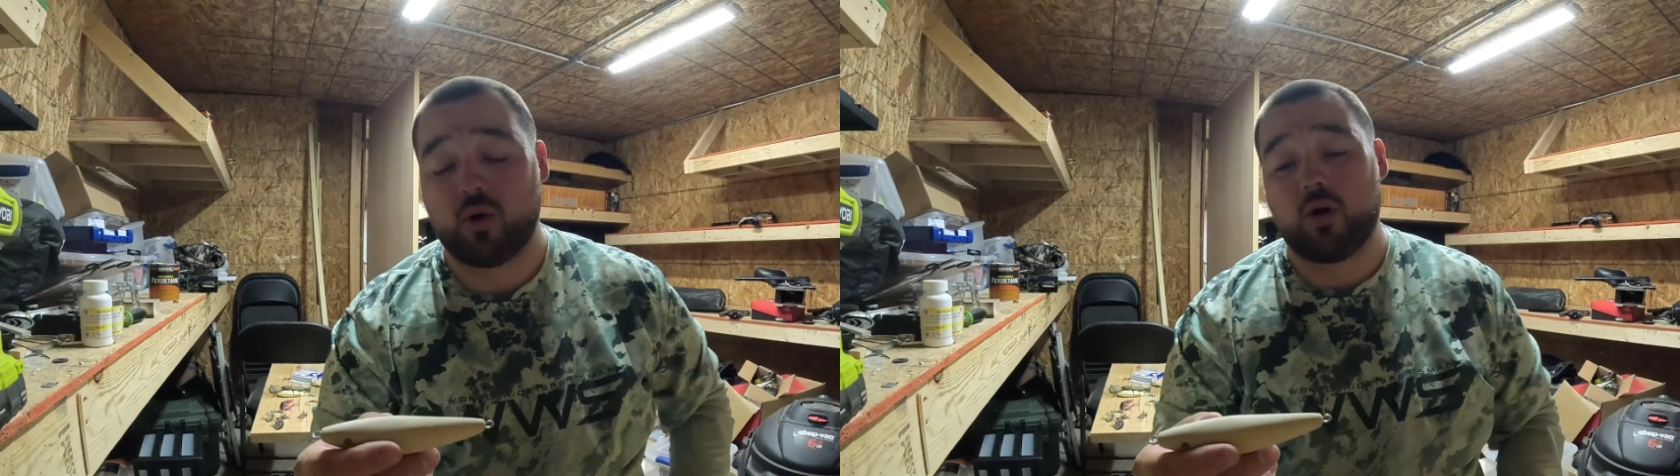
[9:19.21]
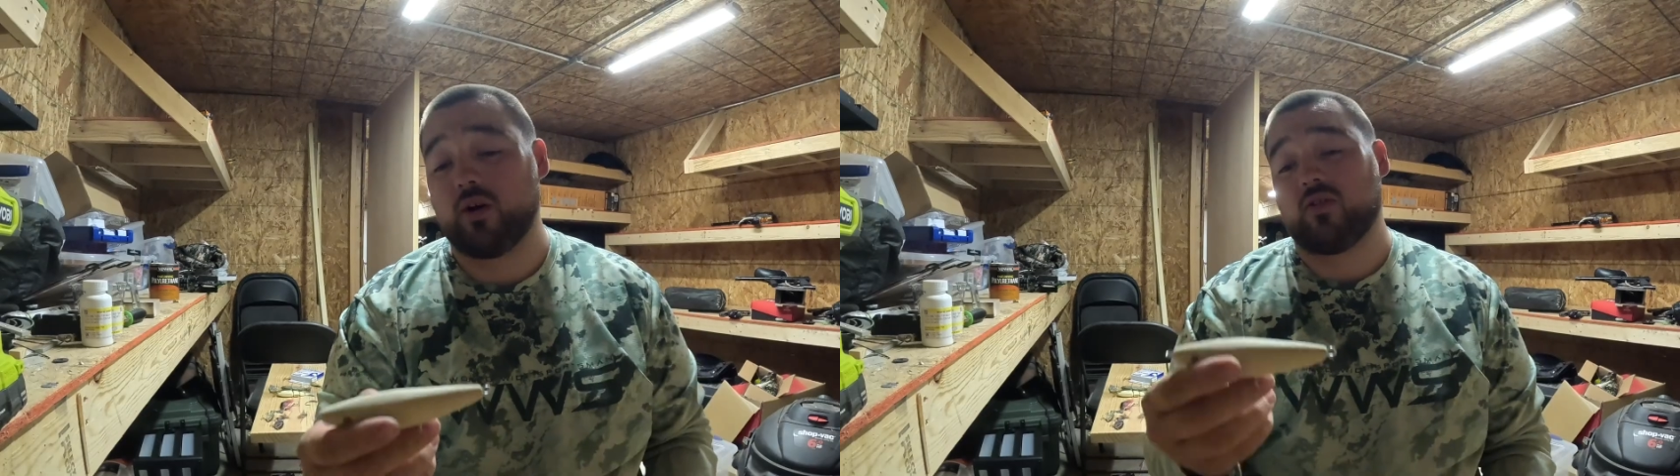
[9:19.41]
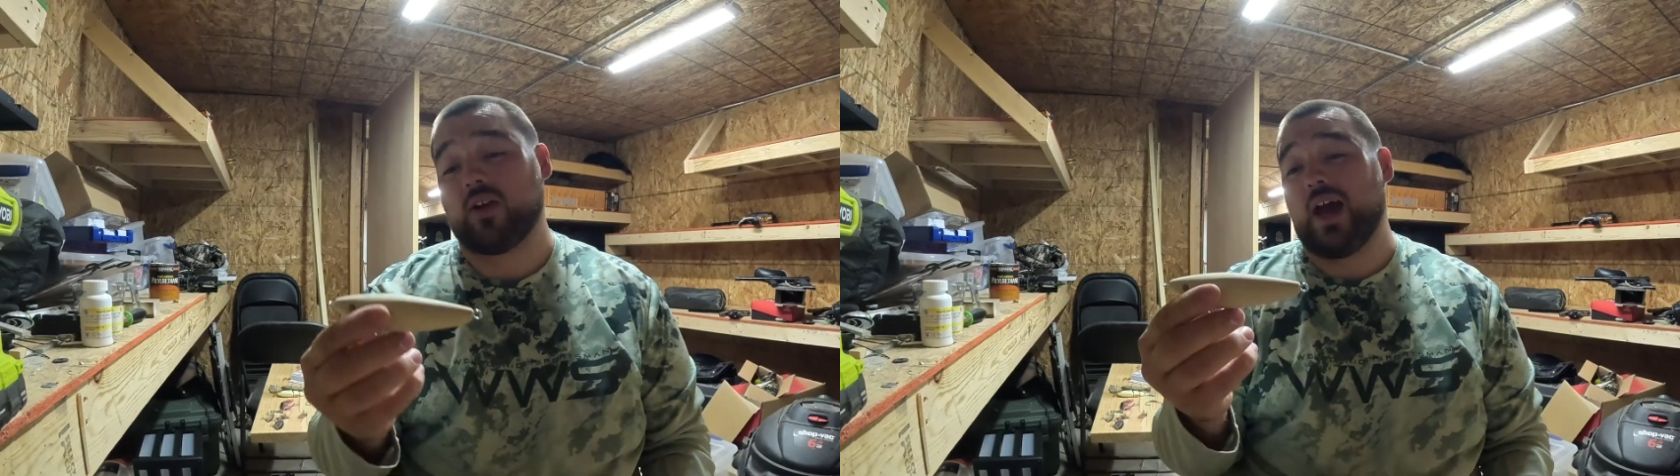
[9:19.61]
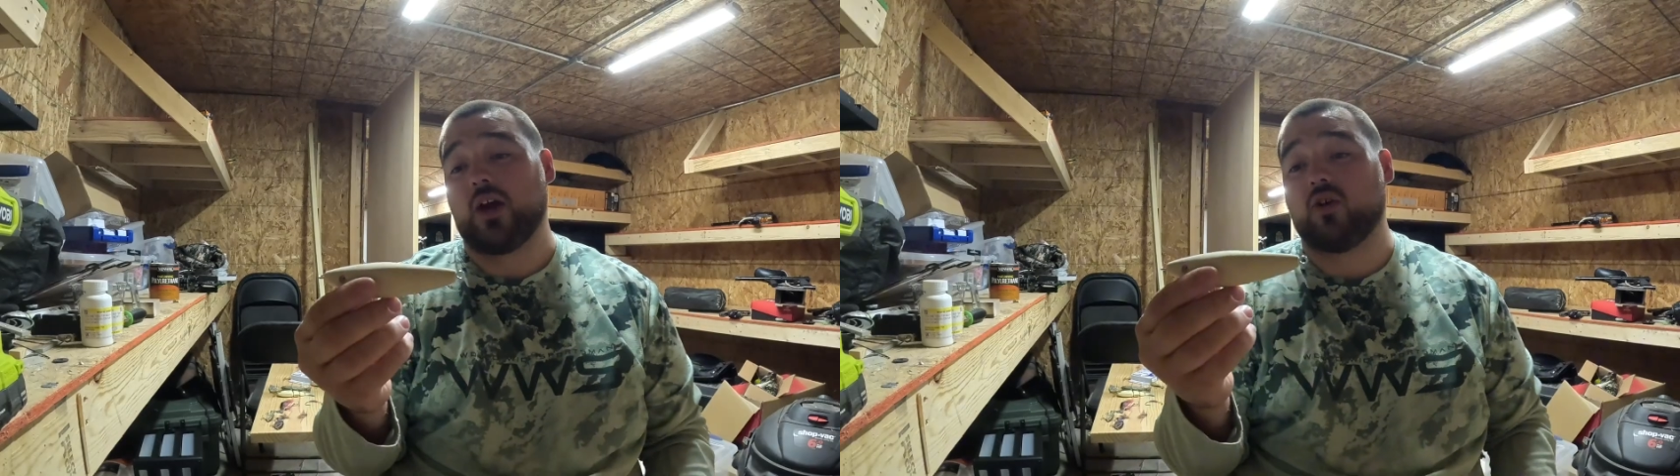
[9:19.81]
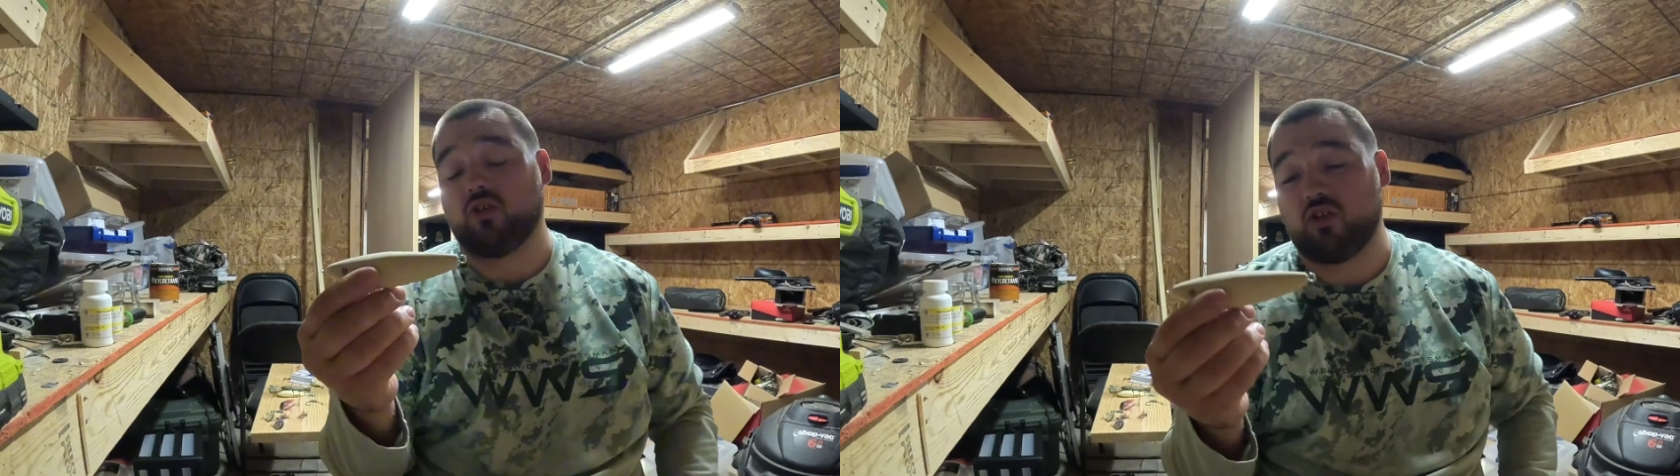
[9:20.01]
Honestly, I
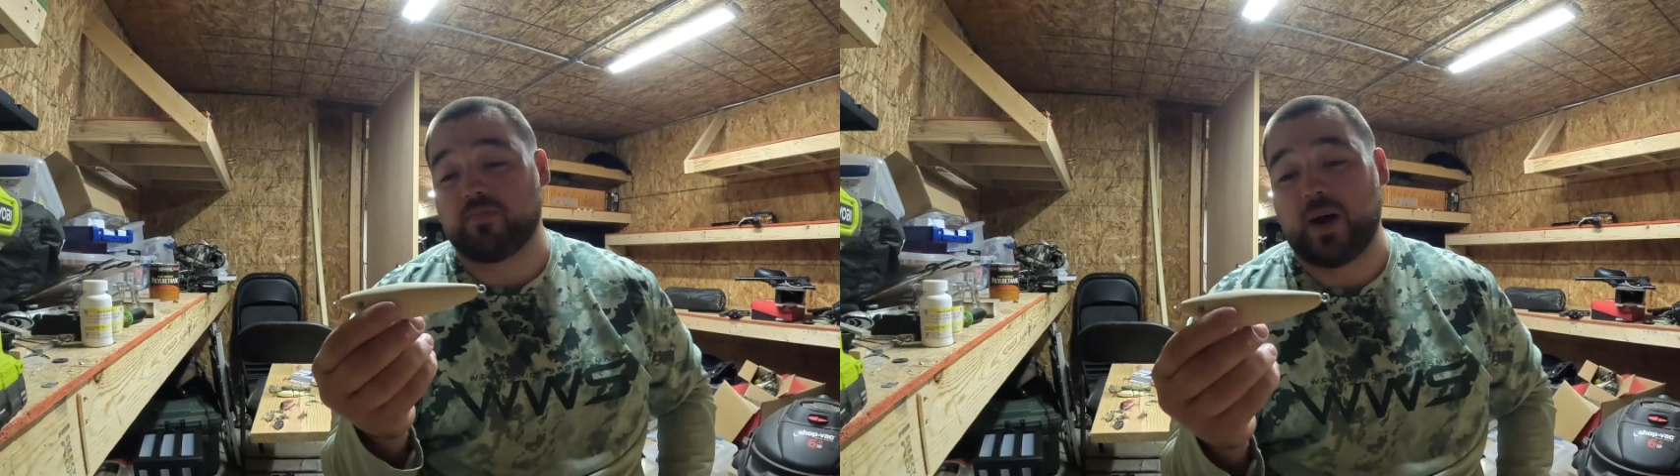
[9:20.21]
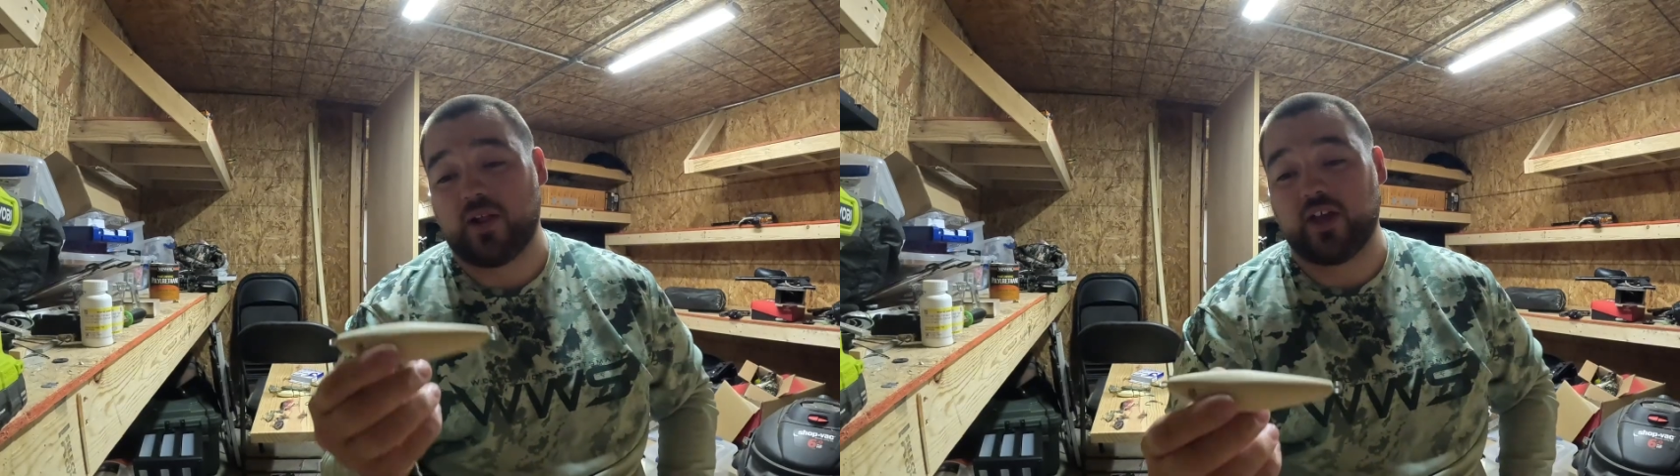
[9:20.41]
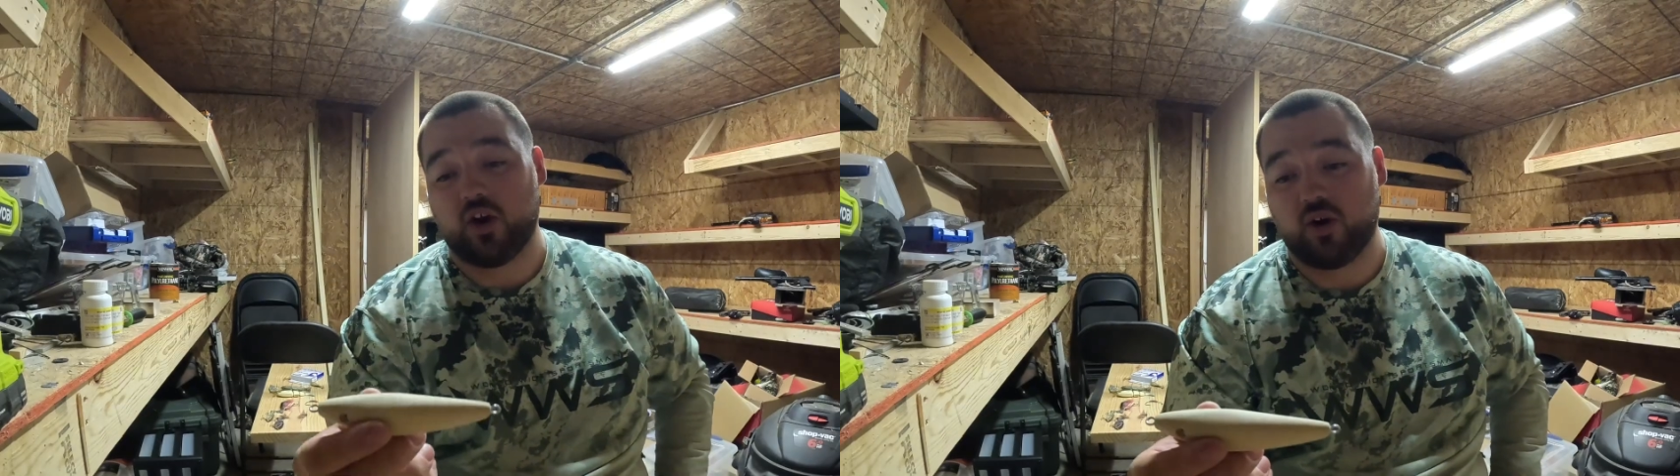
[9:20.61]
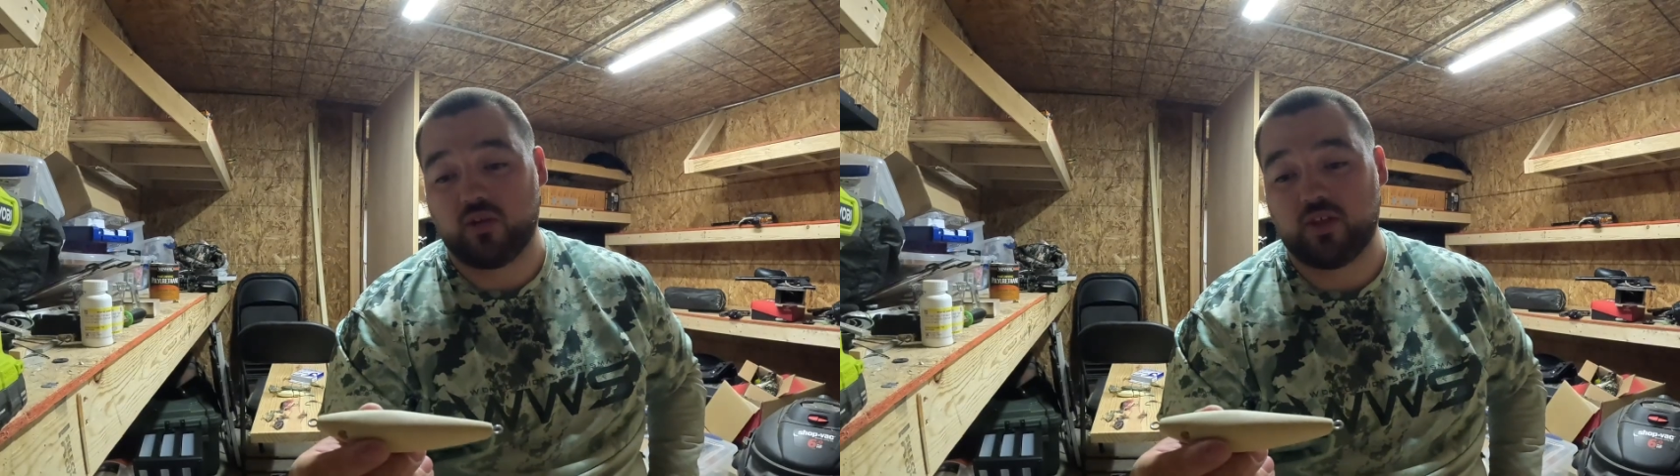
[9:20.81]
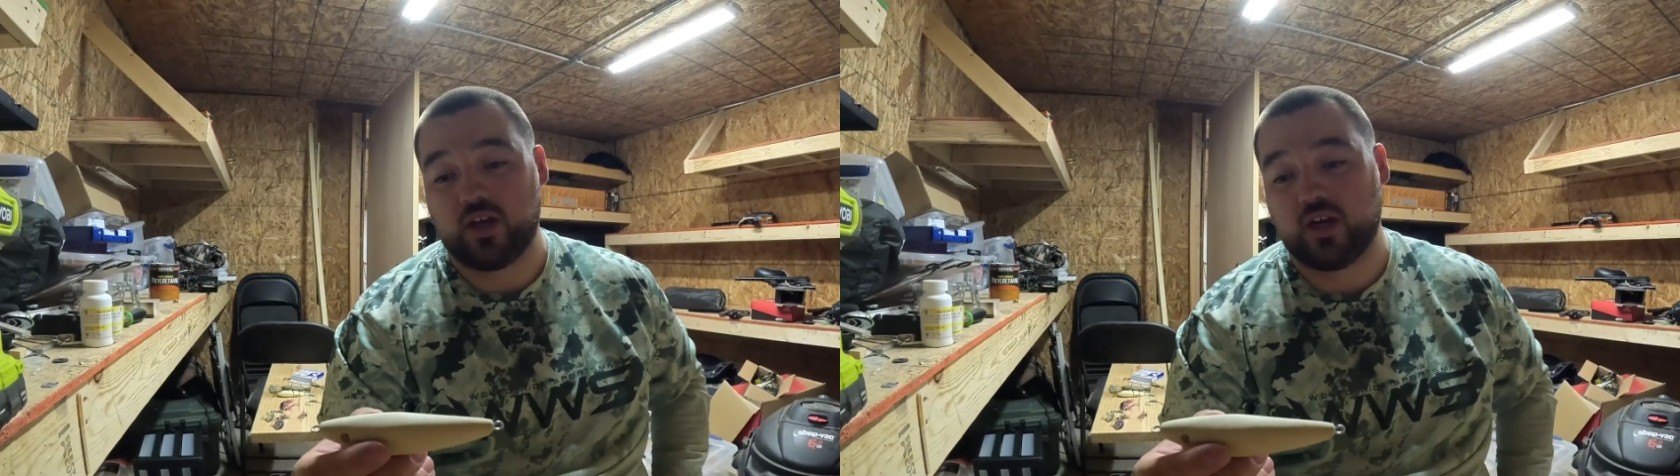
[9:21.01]
could just
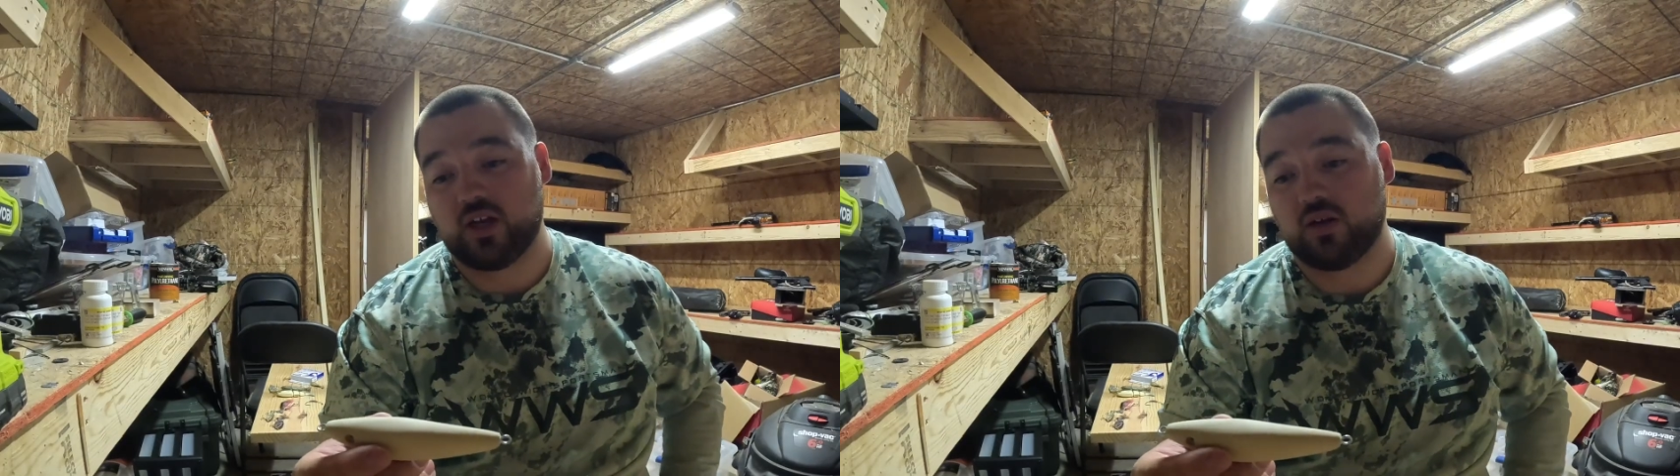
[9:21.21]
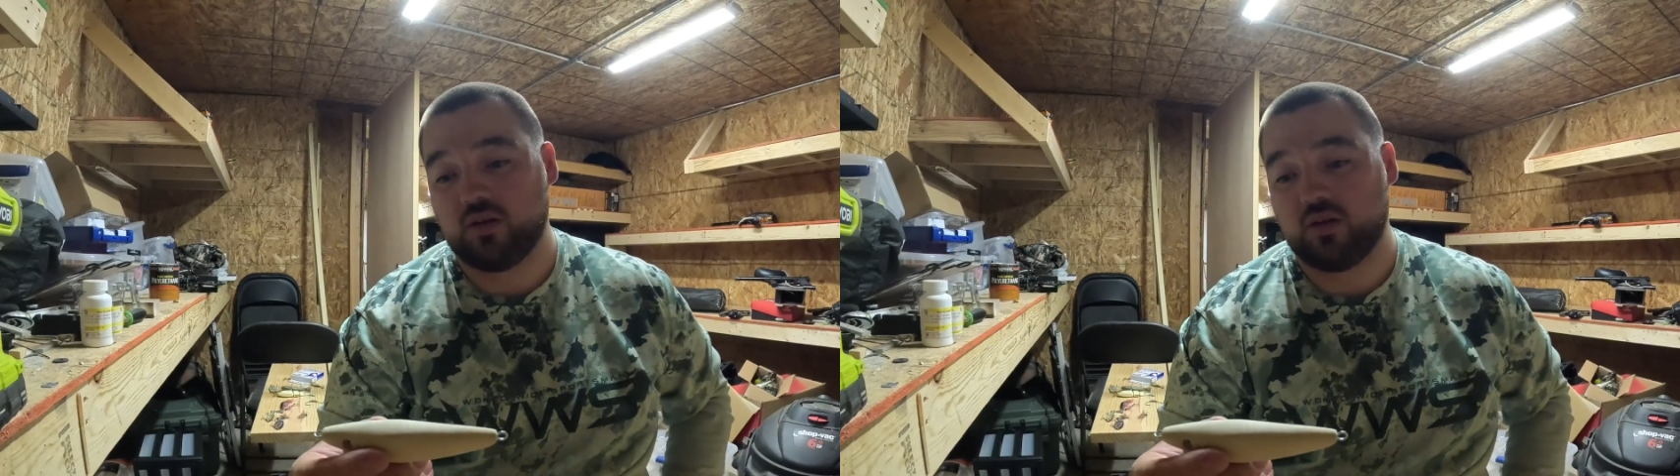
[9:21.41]
polyurethane it.